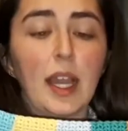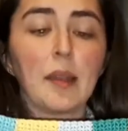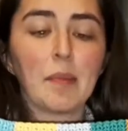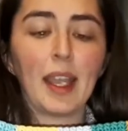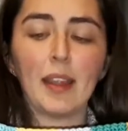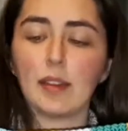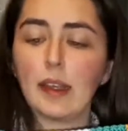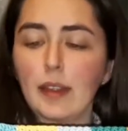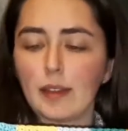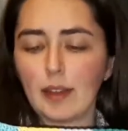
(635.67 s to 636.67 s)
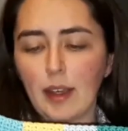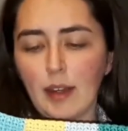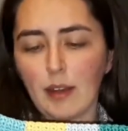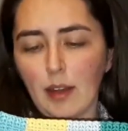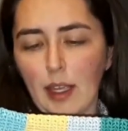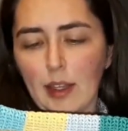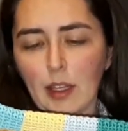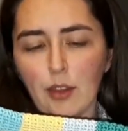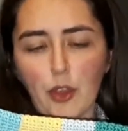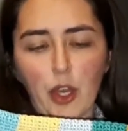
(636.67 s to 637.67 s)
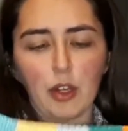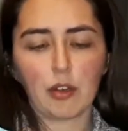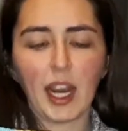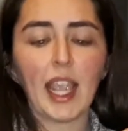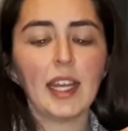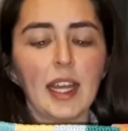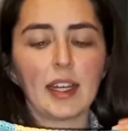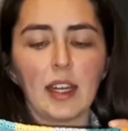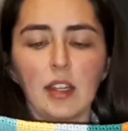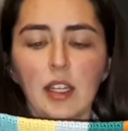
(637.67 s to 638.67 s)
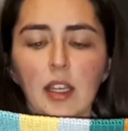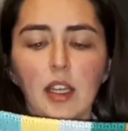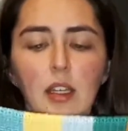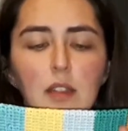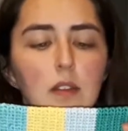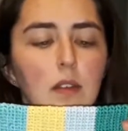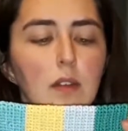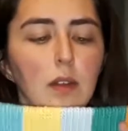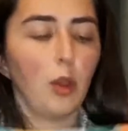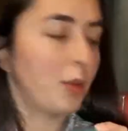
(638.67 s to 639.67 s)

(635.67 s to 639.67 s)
I made this in, I think, 3rd grade, and I think it is so